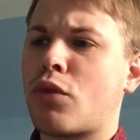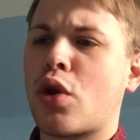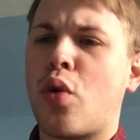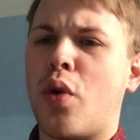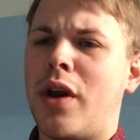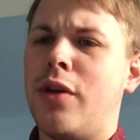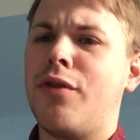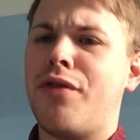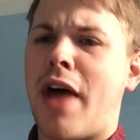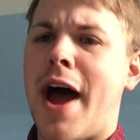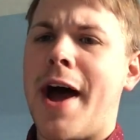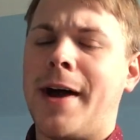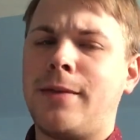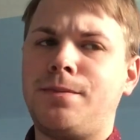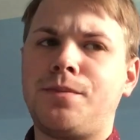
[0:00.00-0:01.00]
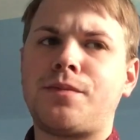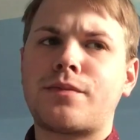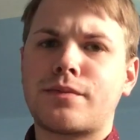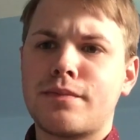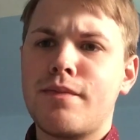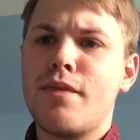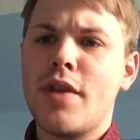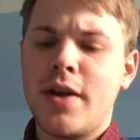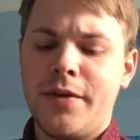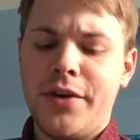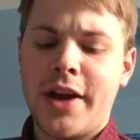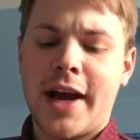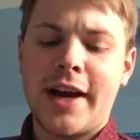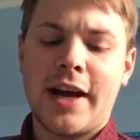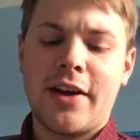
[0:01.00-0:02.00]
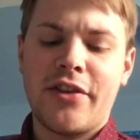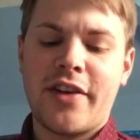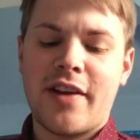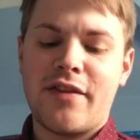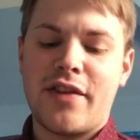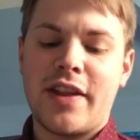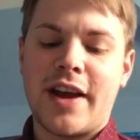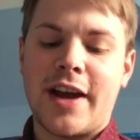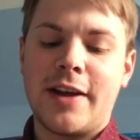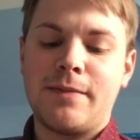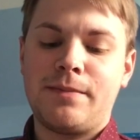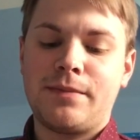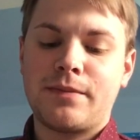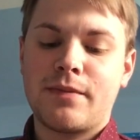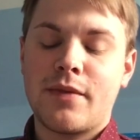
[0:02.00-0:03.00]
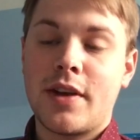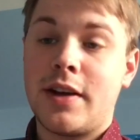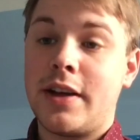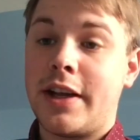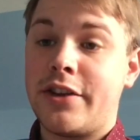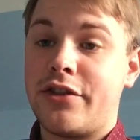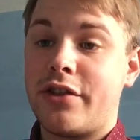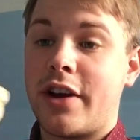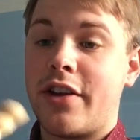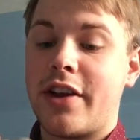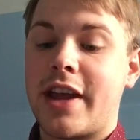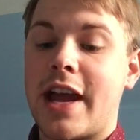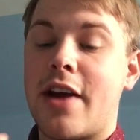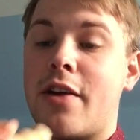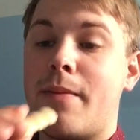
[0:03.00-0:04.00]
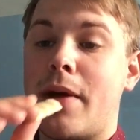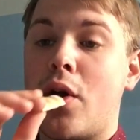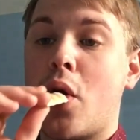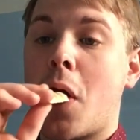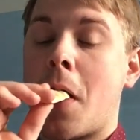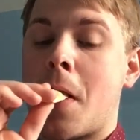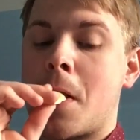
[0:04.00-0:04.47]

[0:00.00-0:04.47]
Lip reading: Oh, I love that. 9 out of 10 for that. Let's try the caramel.